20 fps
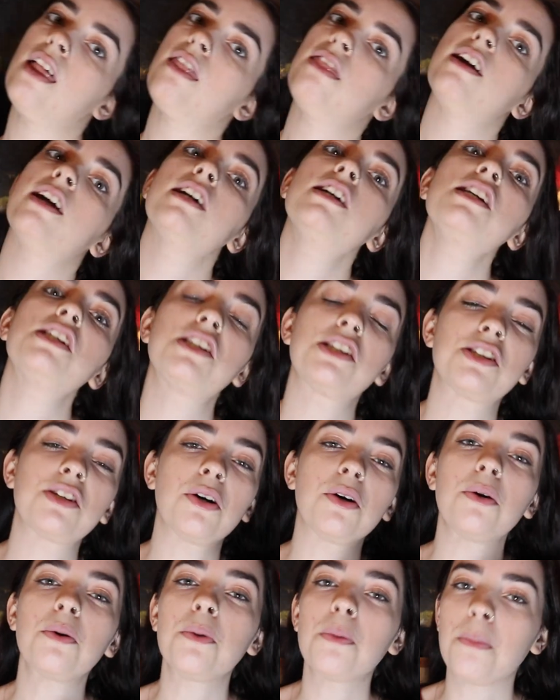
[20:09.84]
there is
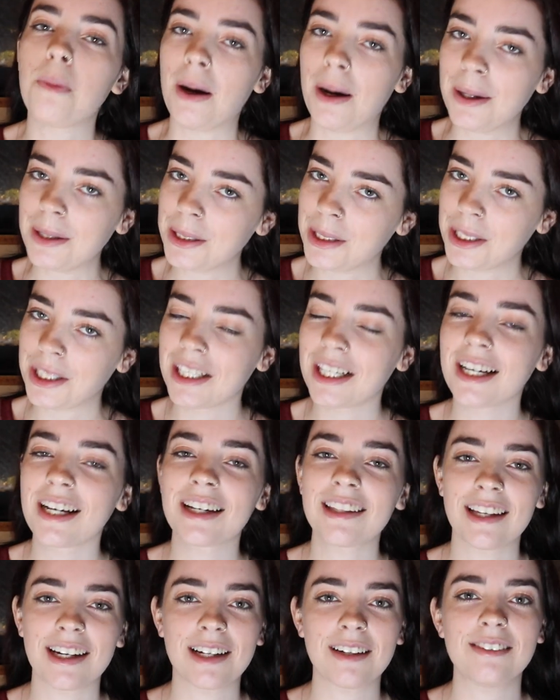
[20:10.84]
so much
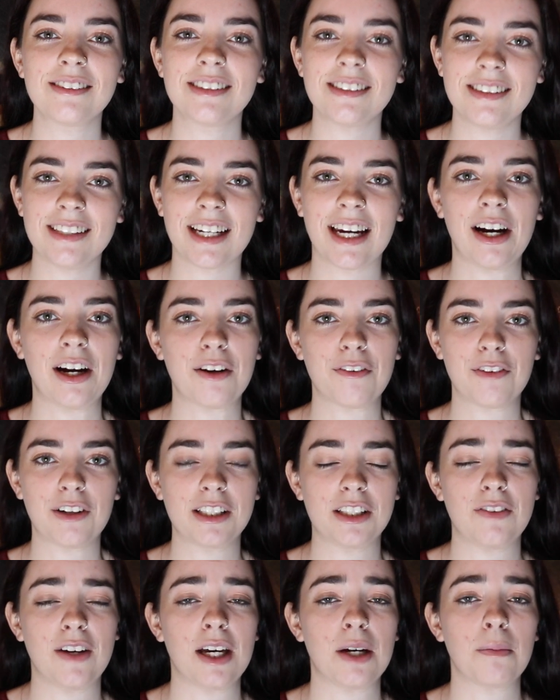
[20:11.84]
that goes into caring for
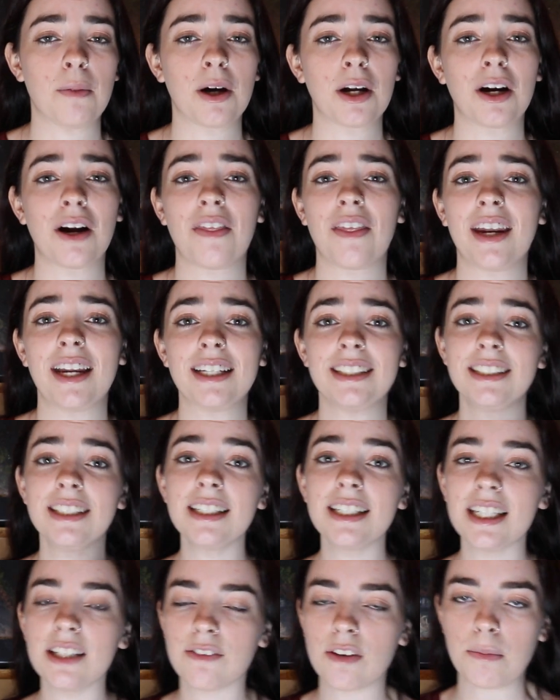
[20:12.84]
Savannah monitor that I
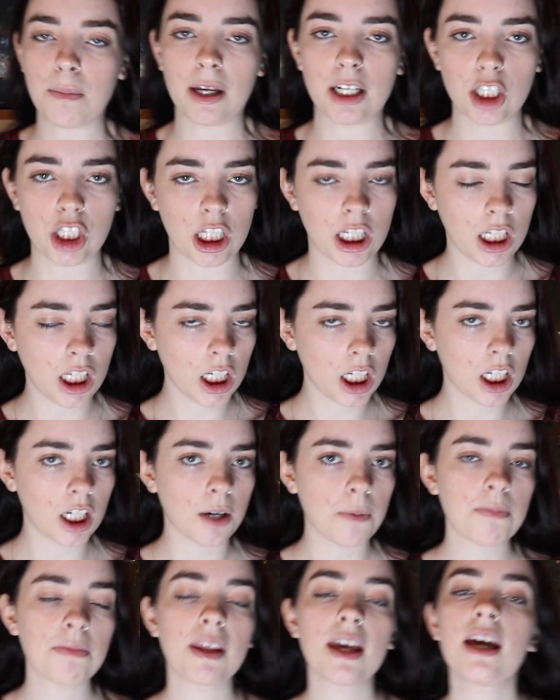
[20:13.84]
didn't even mention
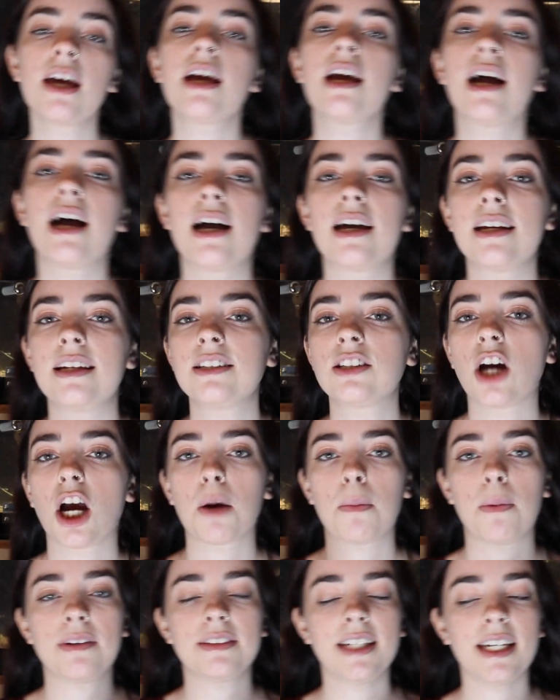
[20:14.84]
here. I didn't talk
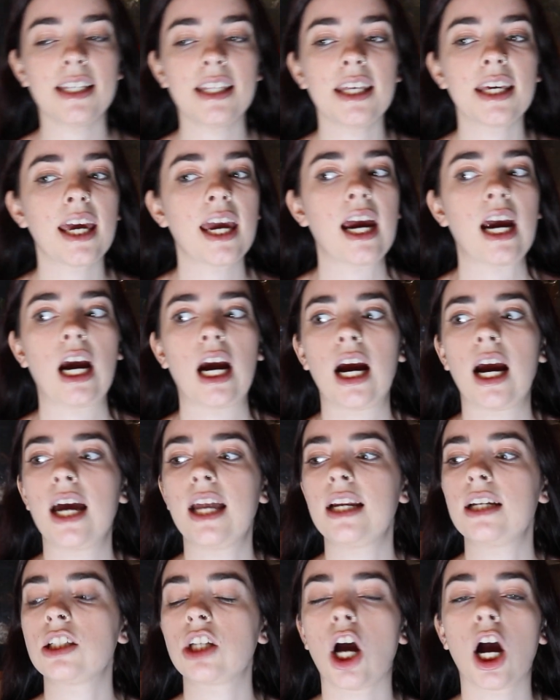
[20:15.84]
about daily care, I
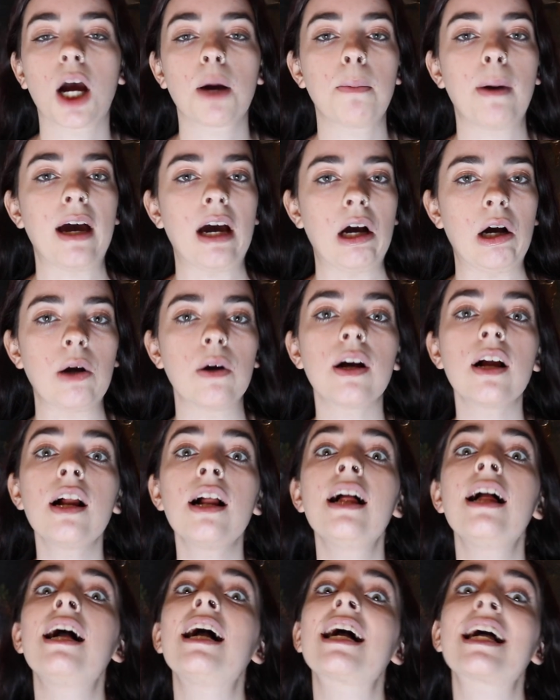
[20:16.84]
didn't talk about
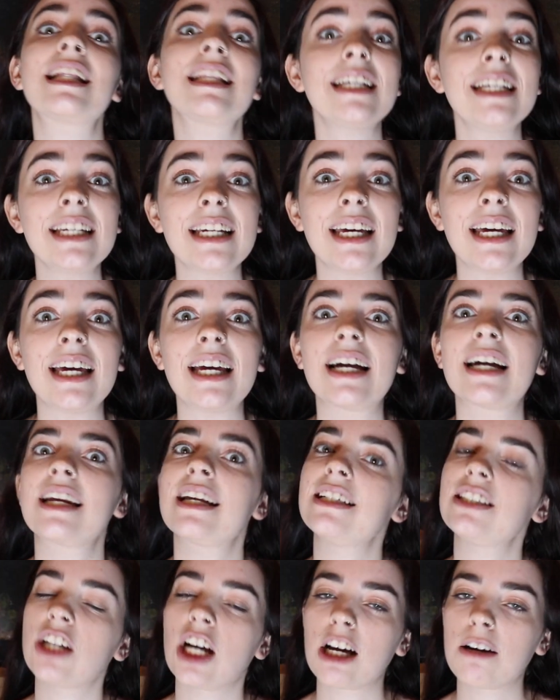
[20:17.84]
cleaning, I
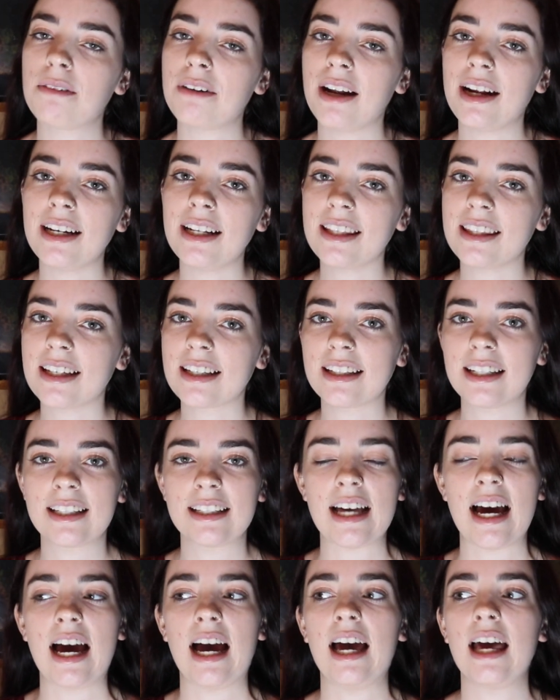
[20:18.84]
didn't talk about anything like
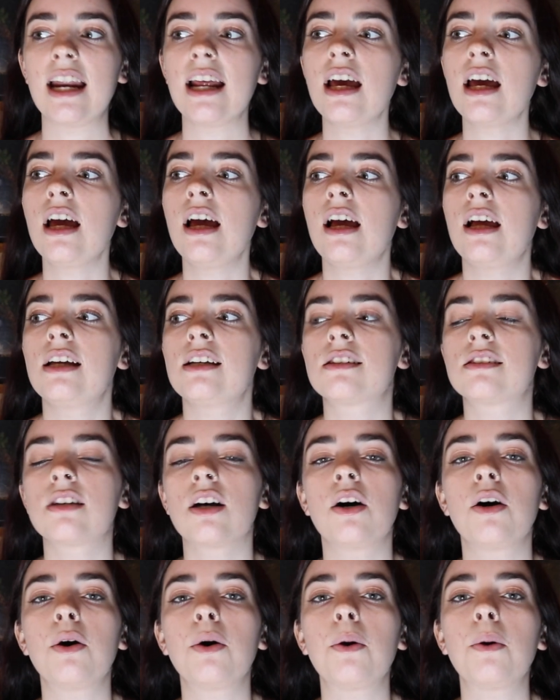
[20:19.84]
that.
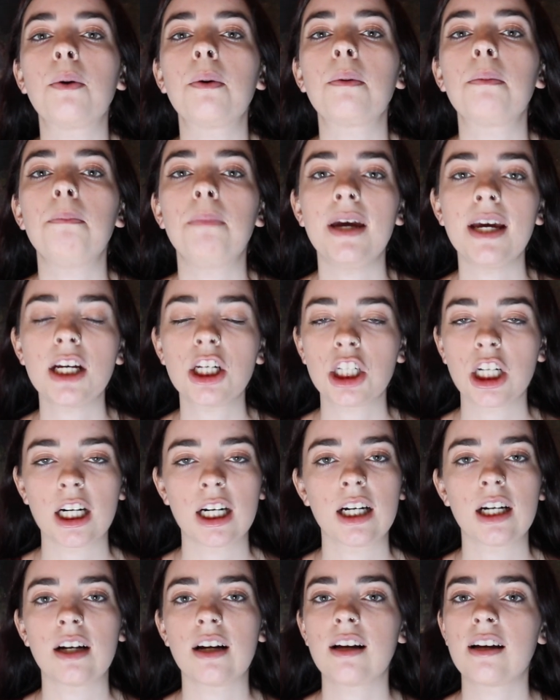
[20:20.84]
So make
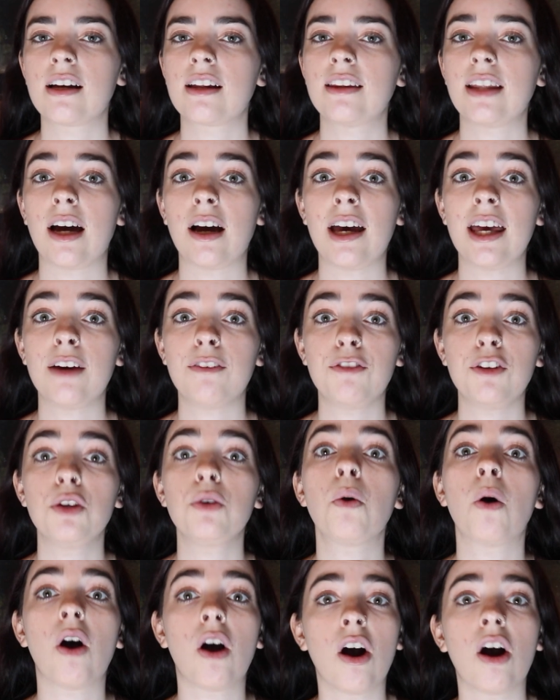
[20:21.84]
sure that if
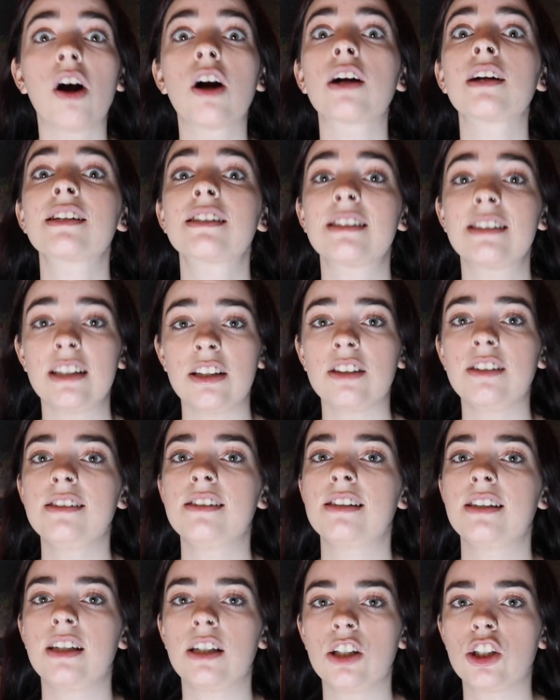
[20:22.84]
you are
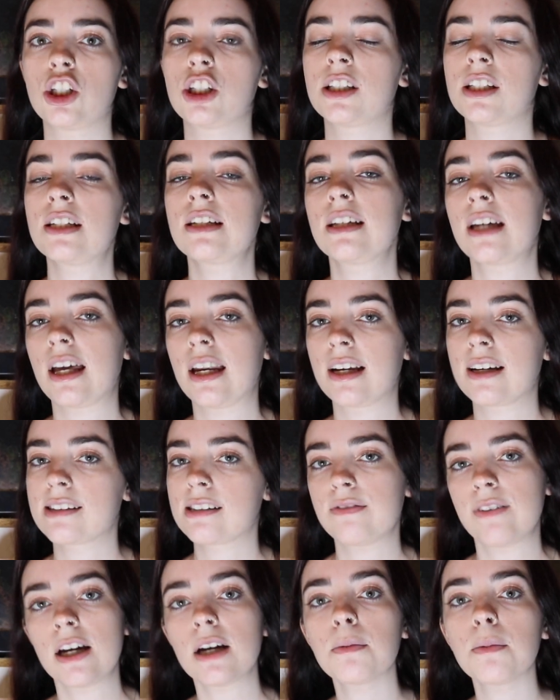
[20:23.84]
seriously interested in getting a
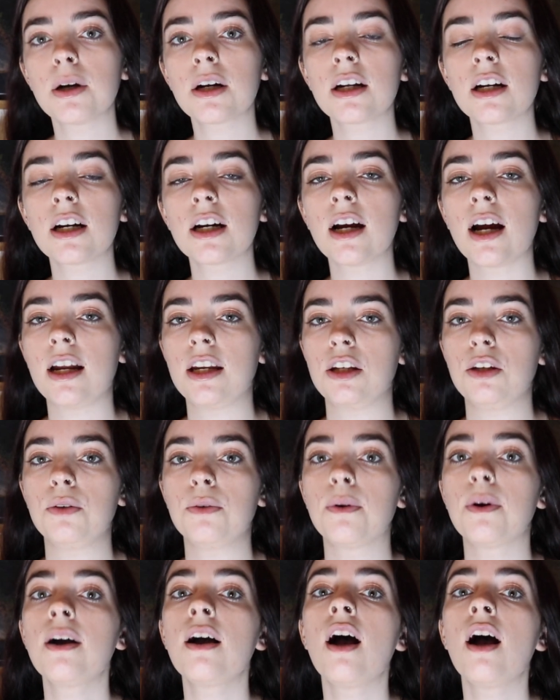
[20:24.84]
Savannah monitor and you